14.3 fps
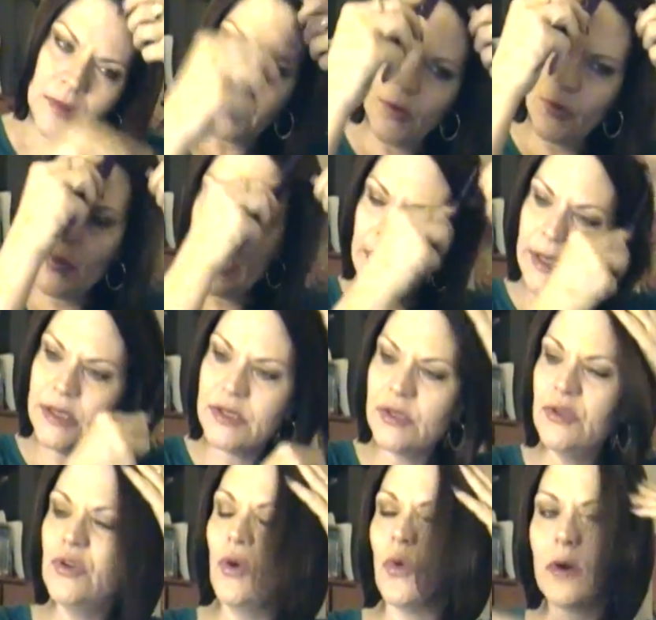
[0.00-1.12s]
The wig is
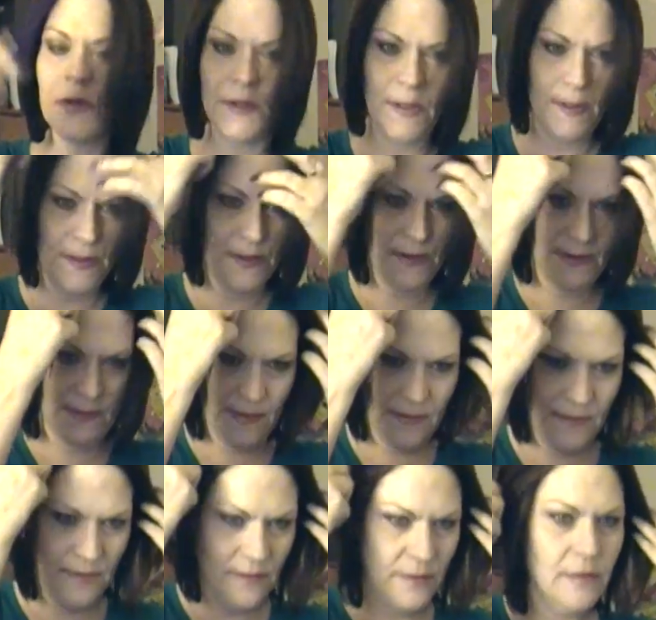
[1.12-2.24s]
gorgeous.
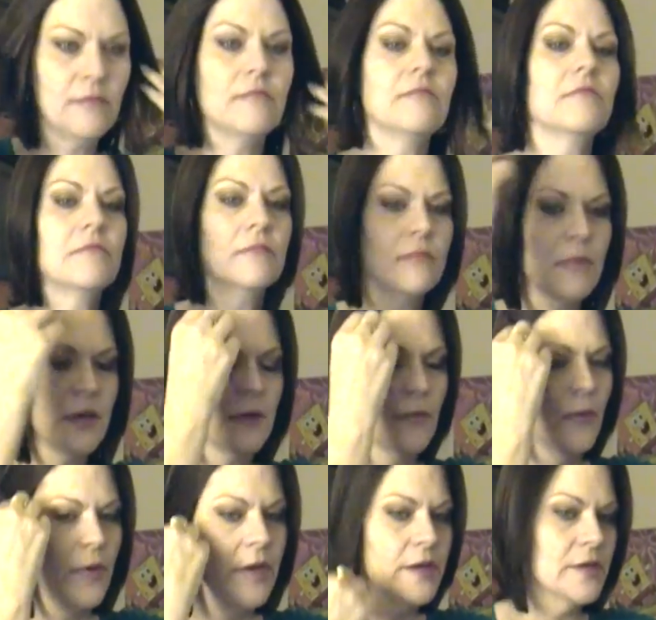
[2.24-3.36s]

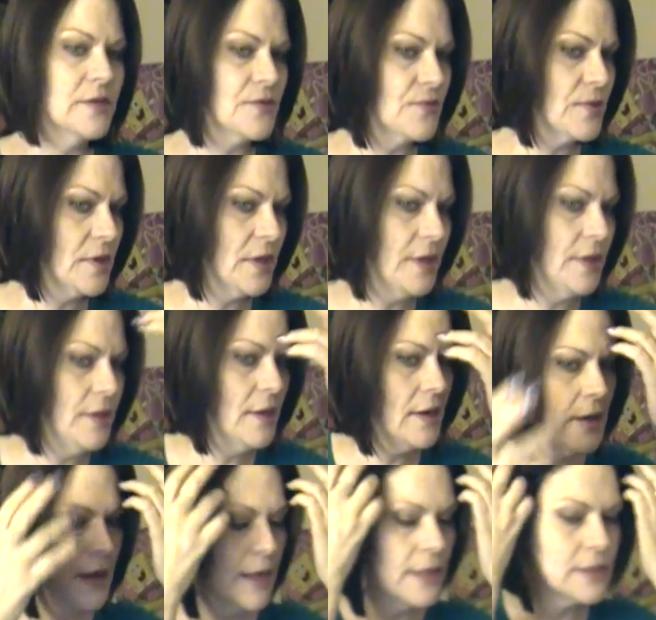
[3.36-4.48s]
That wig is really
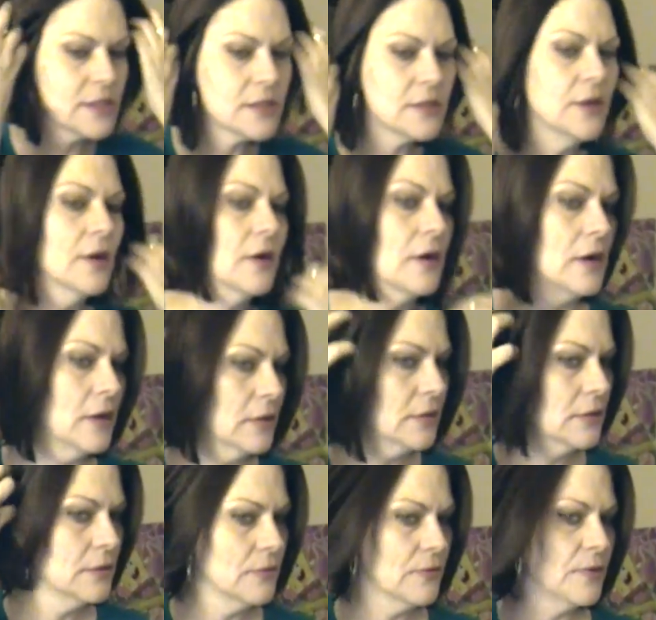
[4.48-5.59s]
nice, y'all.
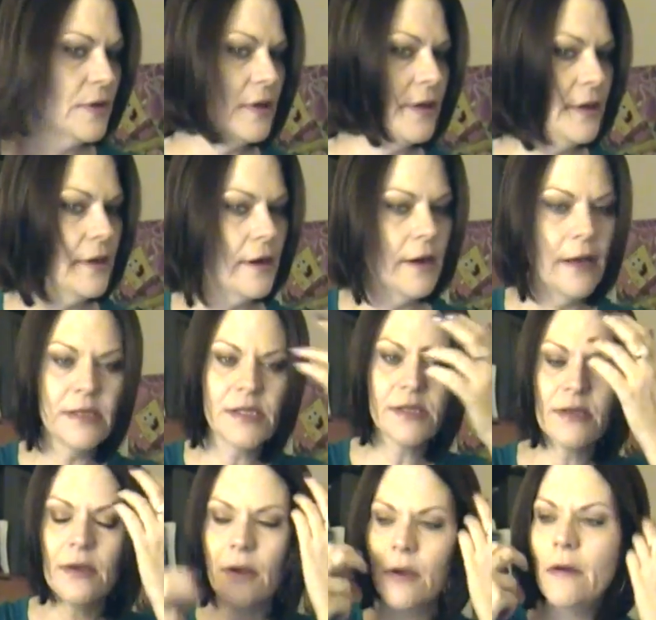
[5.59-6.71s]
Really
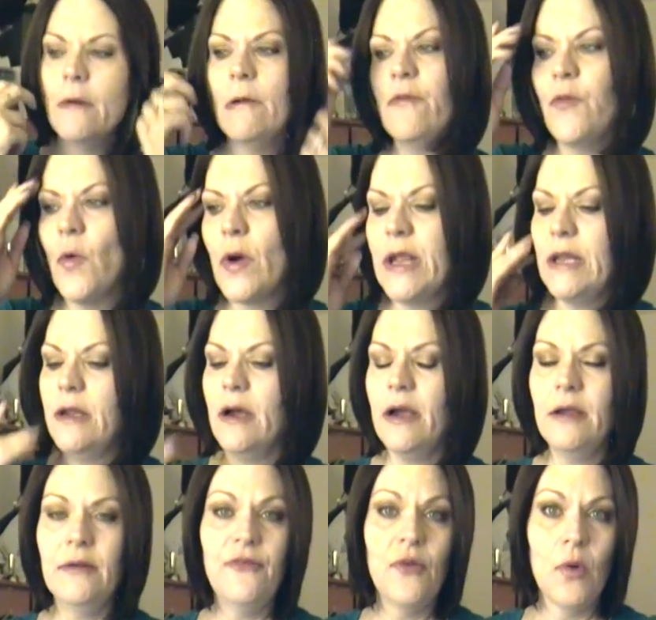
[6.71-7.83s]
nice.
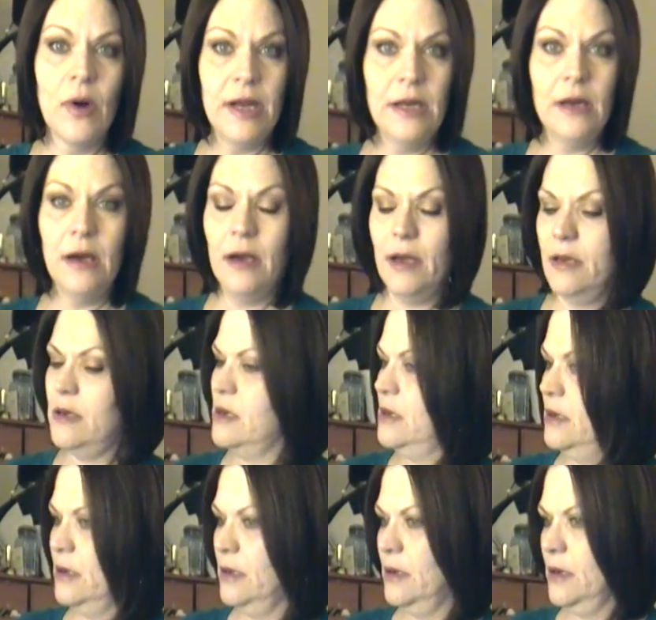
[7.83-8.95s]
$49.49.
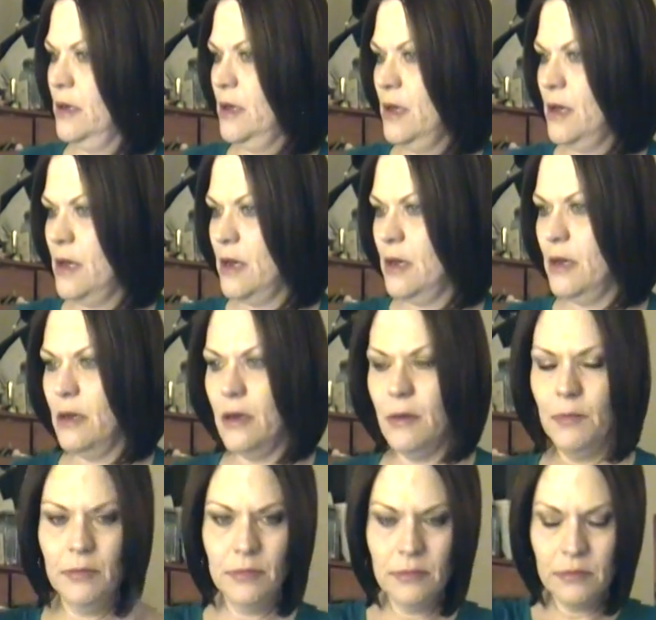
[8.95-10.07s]

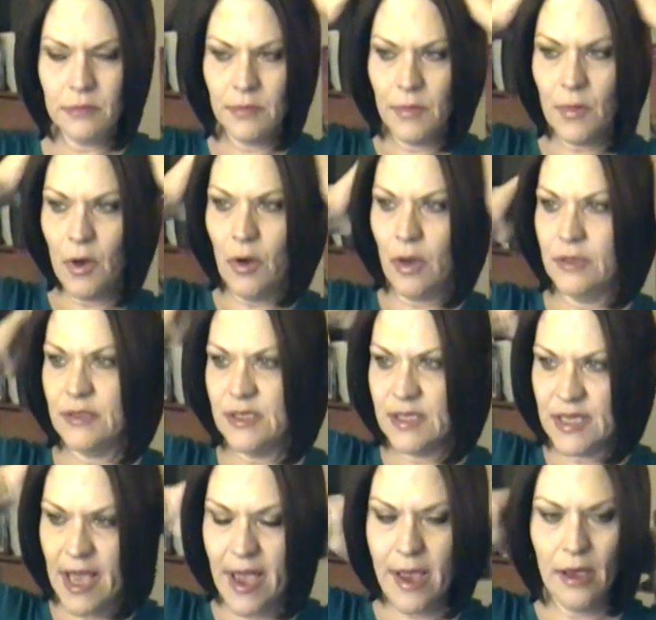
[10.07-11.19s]
on
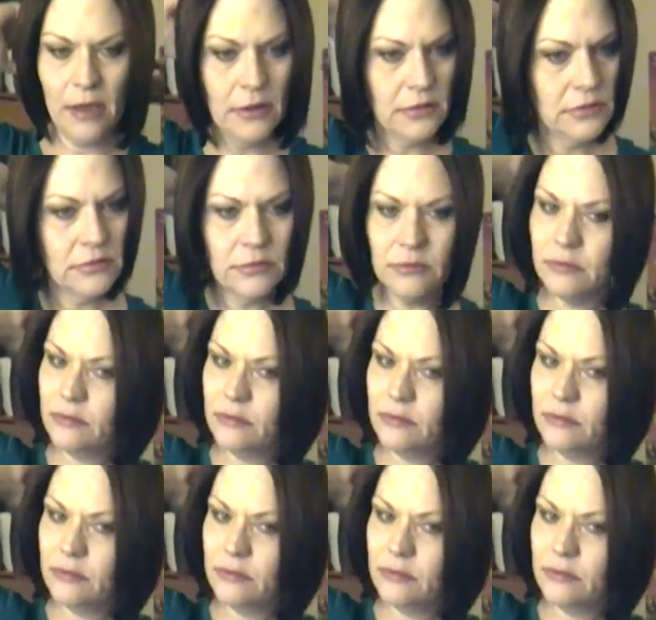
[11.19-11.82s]
sale.